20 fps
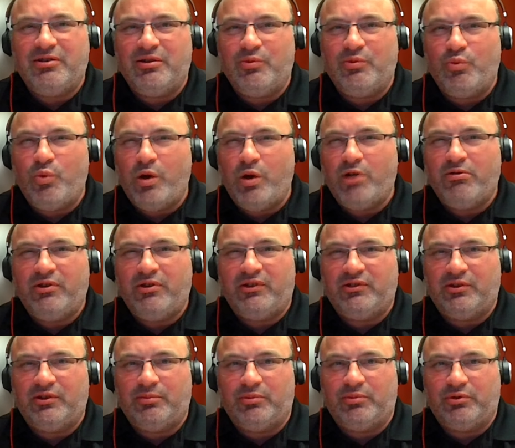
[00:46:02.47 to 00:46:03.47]
and
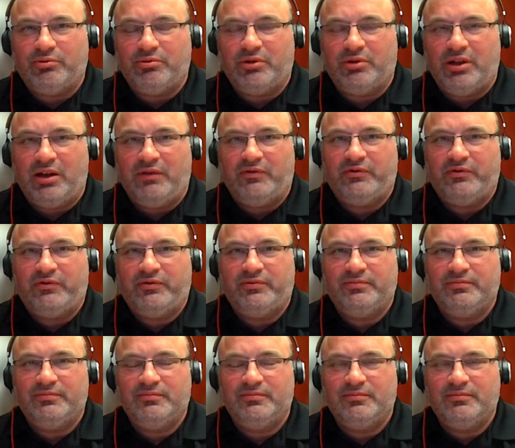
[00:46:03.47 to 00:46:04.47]
wearisome through life.
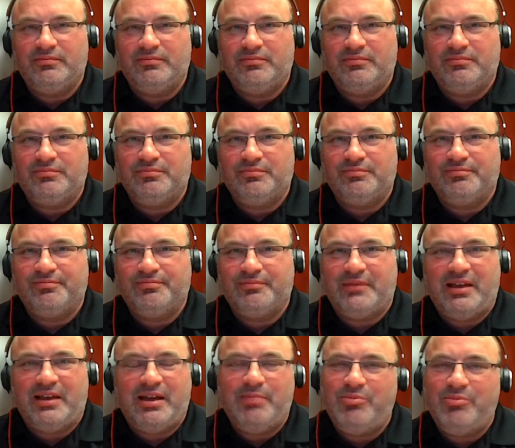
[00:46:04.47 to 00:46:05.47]

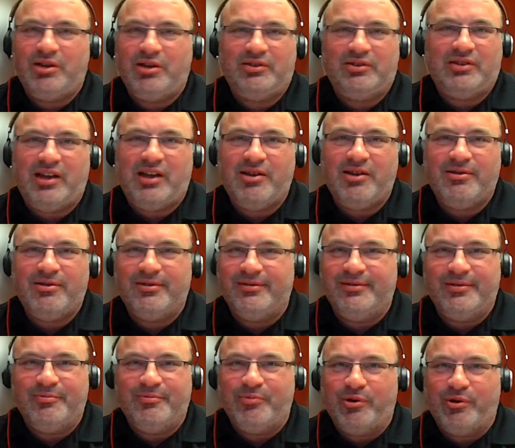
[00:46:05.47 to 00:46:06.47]
I'm not tired
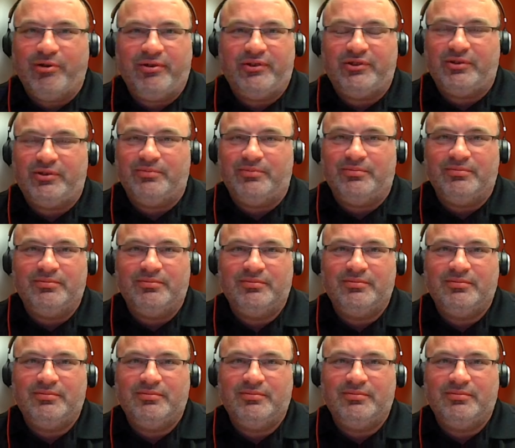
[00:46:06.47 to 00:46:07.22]
and wearisome.